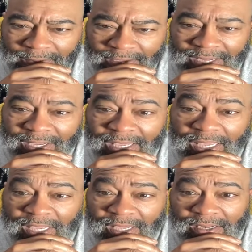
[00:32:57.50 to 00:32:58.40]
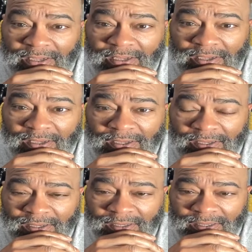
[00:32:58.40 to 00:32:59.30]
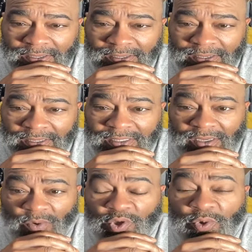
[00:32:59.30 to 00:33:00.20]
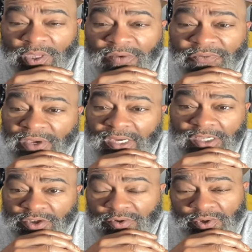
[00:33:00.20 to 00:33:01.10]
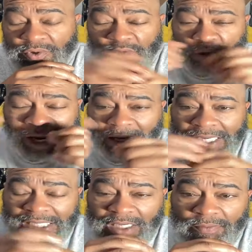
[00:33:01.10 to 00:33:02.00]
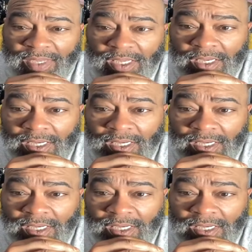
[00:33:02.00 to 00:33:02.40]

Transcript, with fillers: And again, some of you and your feelings, you, you, you're not listening to me.